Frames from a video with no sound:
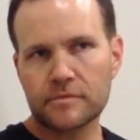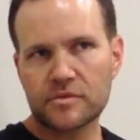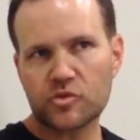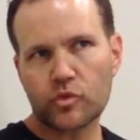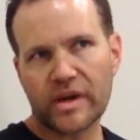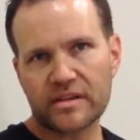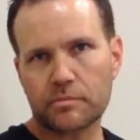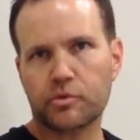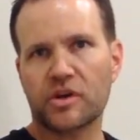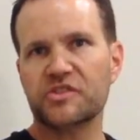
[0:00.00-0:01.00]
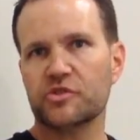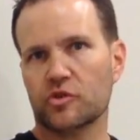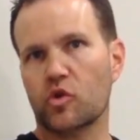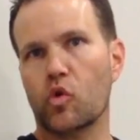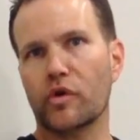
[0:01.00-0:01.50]
direct the pressure
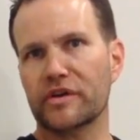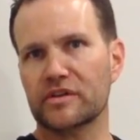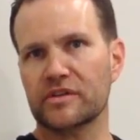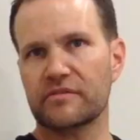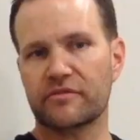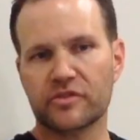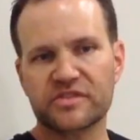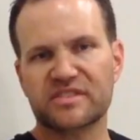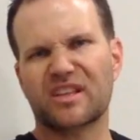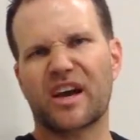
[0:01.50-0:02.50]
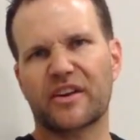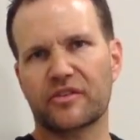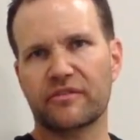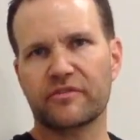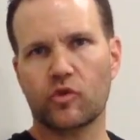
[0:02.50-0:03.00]
accordingly versus lying on
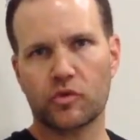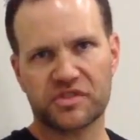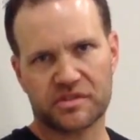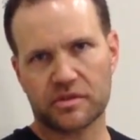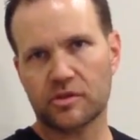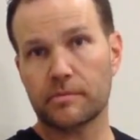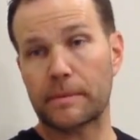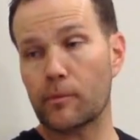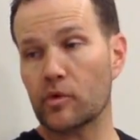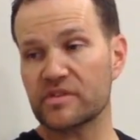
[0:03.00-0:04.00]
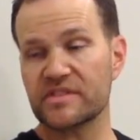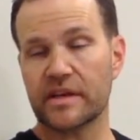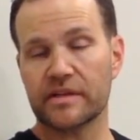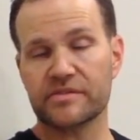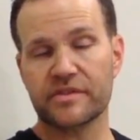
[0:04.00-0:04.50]
the floor, which is a little bit more
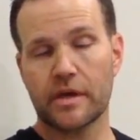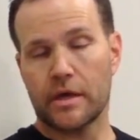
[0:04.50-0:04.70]
intense.